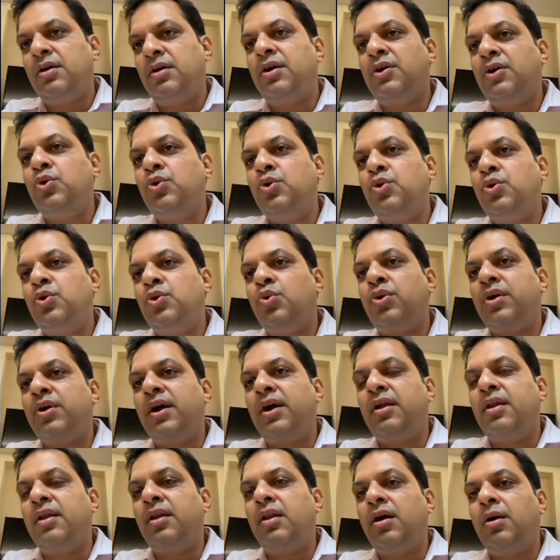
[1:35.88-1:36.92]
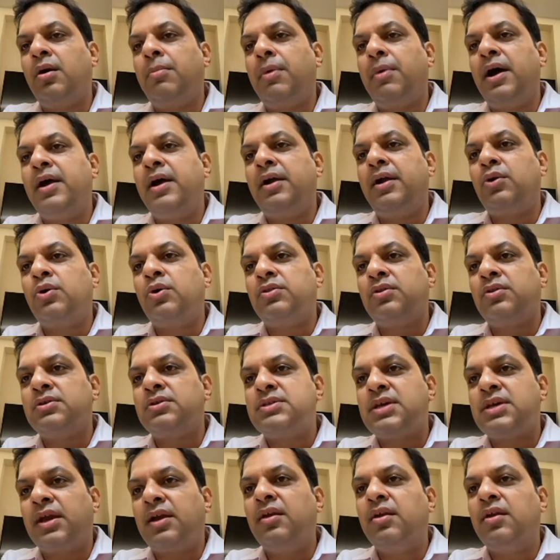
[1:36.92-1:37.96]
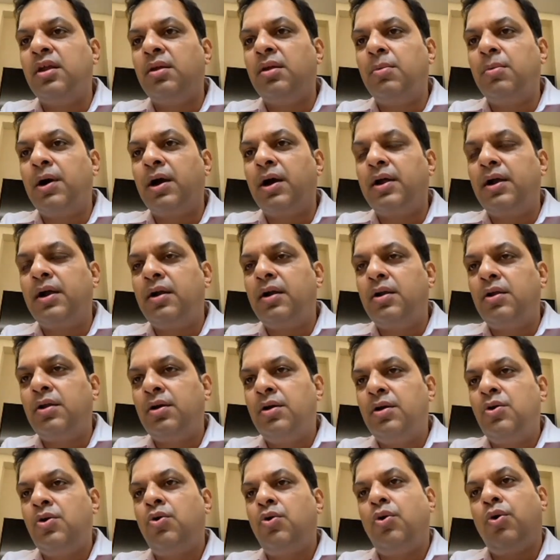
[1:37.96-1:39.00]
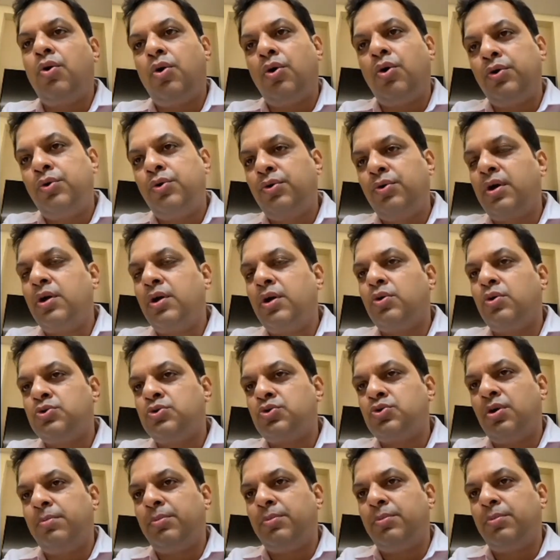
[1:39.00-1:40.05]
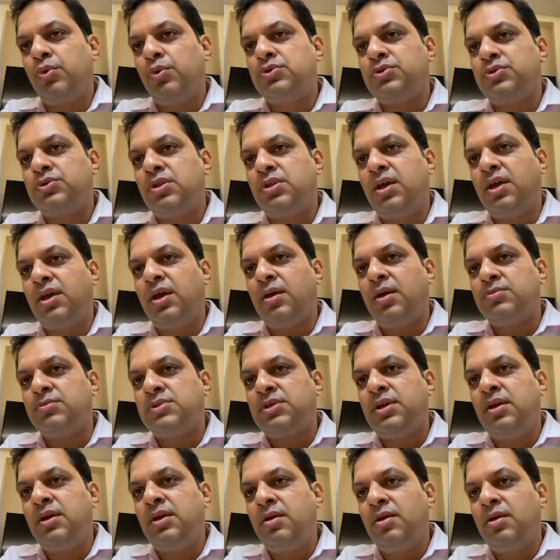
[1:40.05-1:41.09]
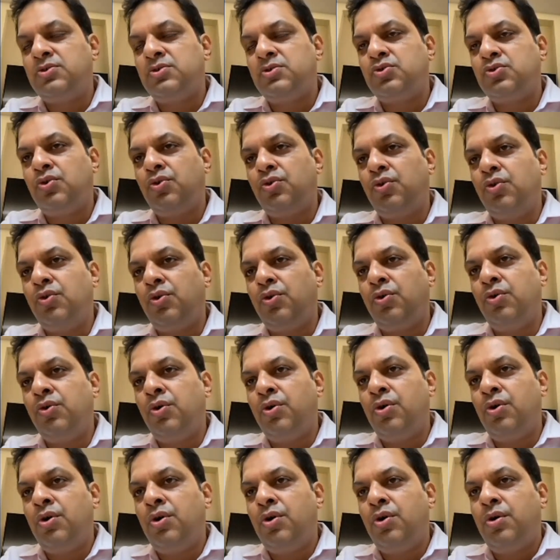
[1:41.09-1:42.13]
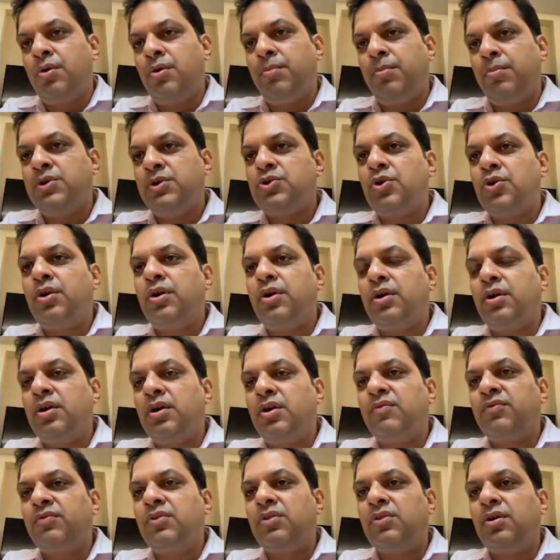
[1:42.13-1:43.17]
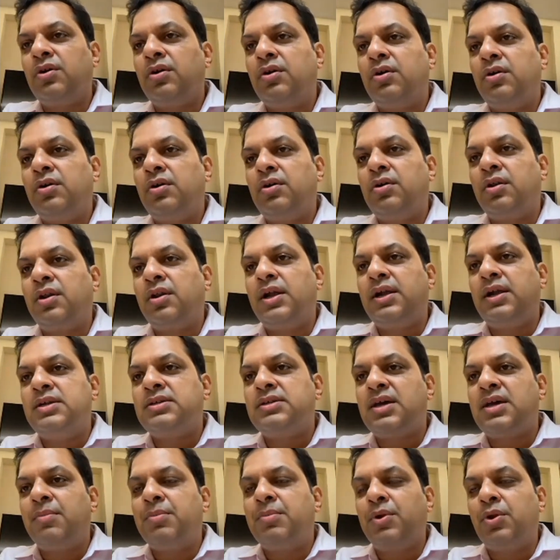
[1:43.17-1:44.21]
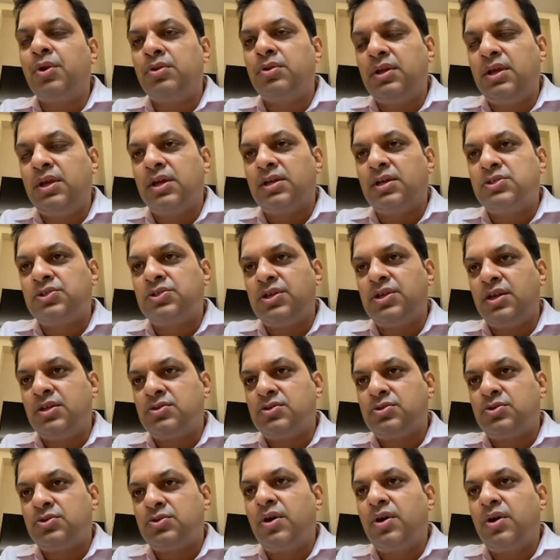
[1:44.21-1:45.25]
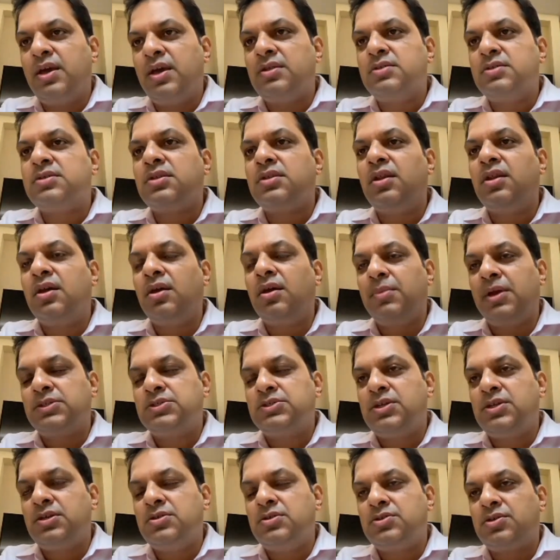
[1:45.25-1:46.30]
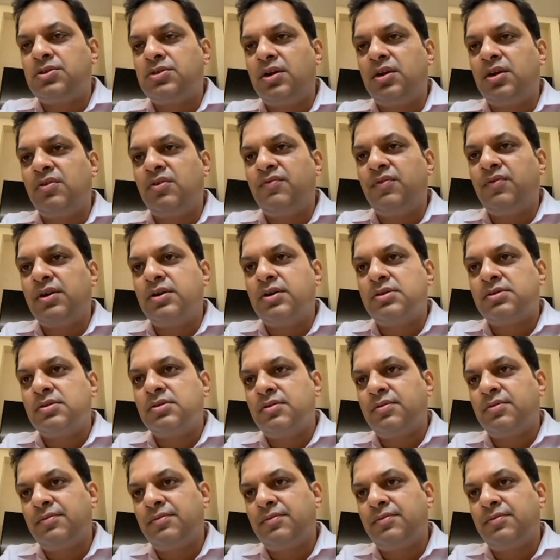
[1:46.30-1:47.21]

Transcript: here you can buy it on the secondary market, or you can also approach the AMC. So majority of the trades happen on the exchange. So hence the name exchange traded funds.